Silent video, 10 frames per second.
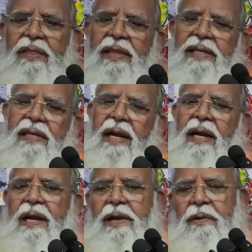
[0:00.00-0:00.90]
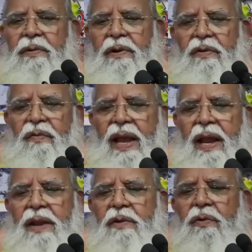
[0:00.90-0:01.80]
In this attitude,
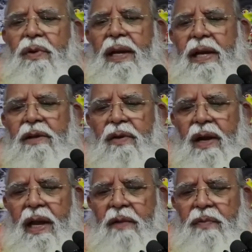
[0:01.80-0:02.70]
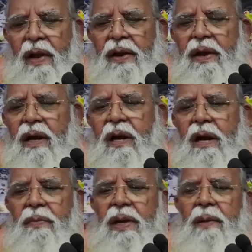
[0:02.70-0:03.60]
when you lead your life, na
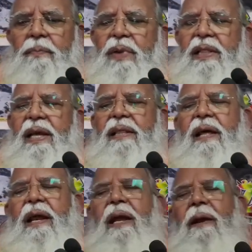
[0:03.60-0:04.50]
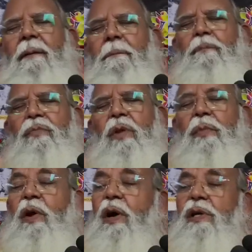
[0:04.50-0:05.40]
karma lipyate narei.
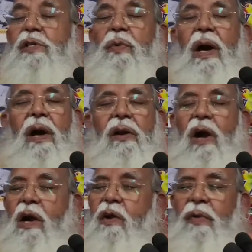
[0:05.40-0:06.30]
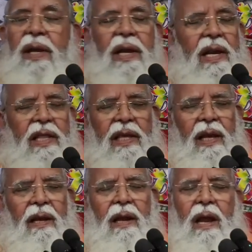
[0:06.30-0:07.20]
Because you are not doing
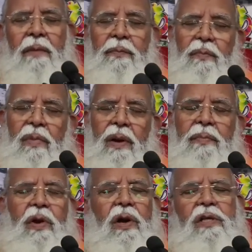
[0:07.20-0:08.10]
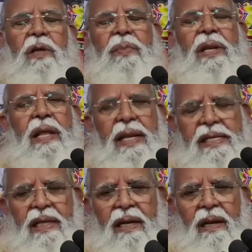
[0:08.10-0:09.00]
anything because of any
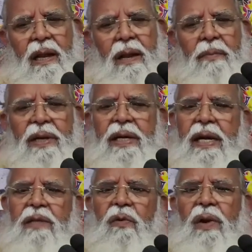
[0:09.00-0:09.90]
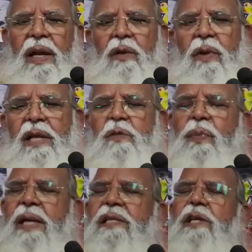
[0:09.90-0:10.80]
reason, but it is only to
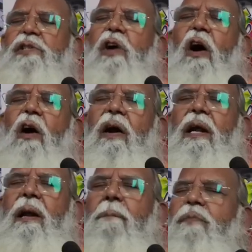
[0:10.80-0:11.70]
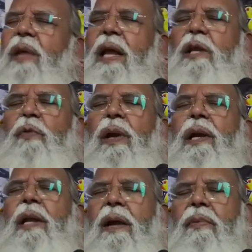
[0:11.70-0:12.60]
express the joy, then you
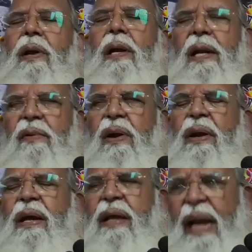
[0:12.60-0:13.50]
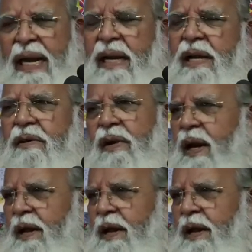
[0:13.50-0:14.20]
will never, never regret in your